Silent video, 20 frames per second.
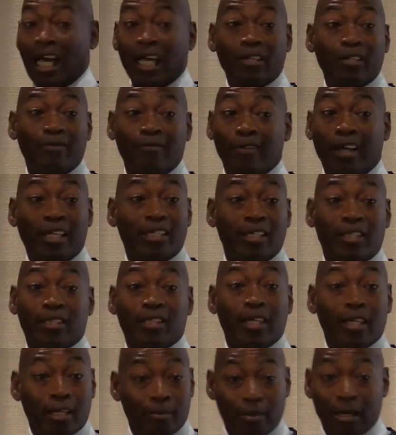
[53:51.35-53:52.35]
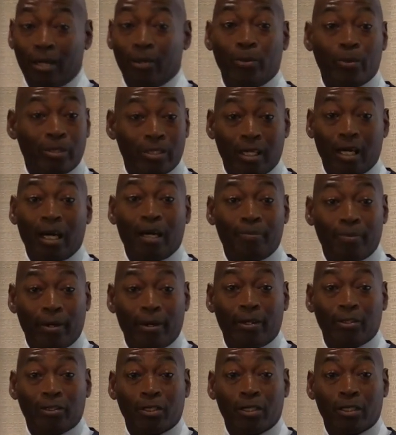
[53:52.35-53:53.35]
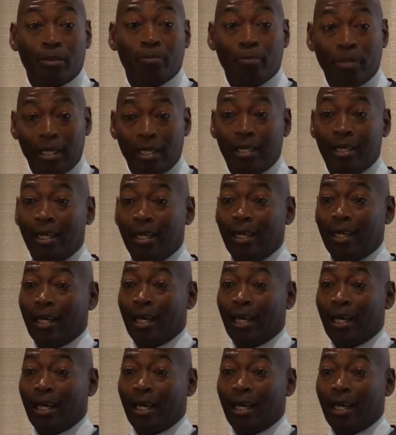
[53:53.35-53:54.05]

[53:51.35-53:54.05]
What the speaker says: I don't even got to think about who his godparents are going to be.